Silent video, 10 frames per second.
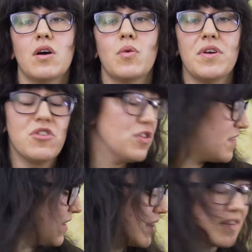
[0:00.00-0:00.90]
Question
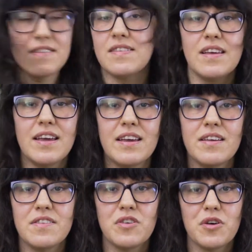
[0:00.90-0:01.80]
6
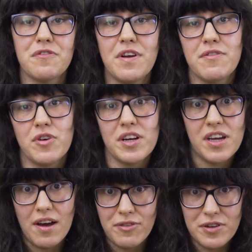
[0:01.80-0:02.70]
is your favorite
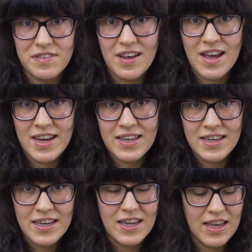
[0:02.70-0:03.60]
cover design,
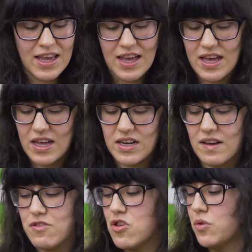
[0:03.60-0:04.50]
and
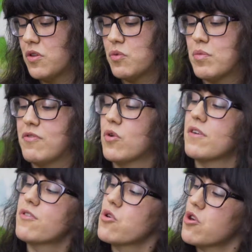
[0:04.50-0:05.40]
I've shown this one before
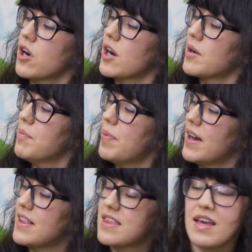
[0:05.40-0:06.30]
for sure,
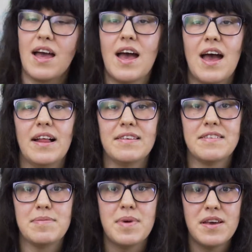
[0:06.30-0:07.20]
but Ali
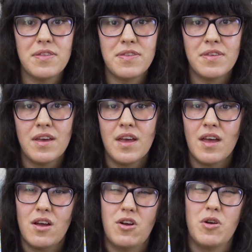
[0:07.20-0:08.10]
Smith,
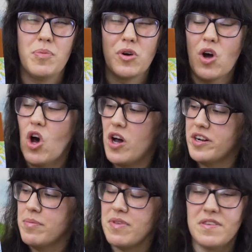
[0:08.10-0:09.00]
her book
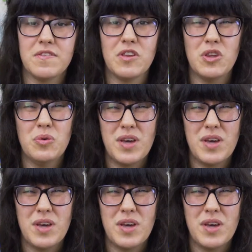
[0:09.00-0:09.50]
Autumn, this is the